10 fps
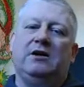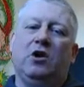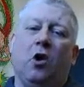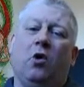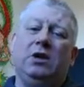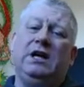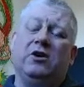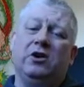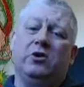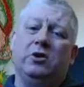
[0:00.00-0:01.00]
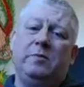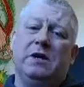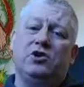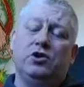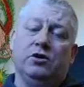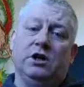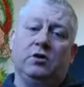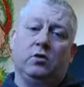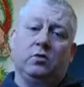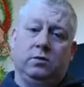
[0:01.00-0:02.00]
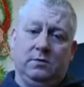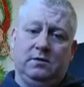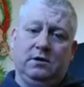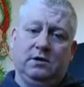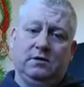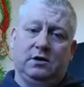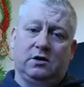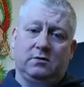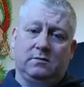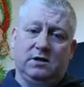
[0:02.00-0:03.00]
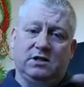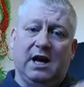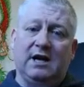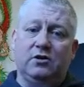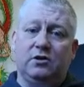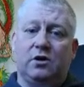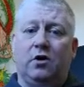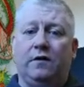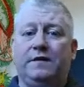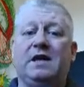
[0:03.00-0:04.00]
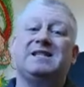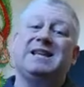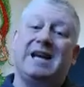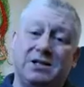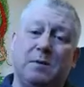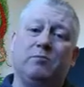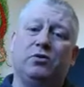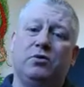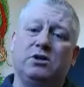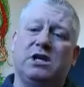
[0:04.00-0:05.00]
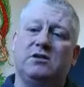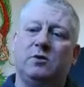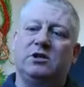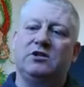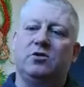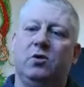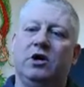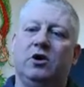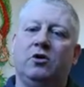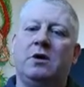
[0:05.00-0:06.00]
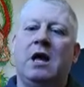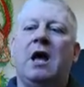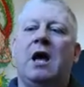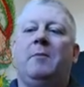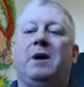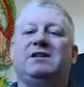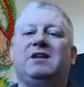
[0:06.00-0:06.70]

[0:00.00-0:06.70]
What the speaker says: only are you going to be assuring the standard of the assessment process which is going on, but as a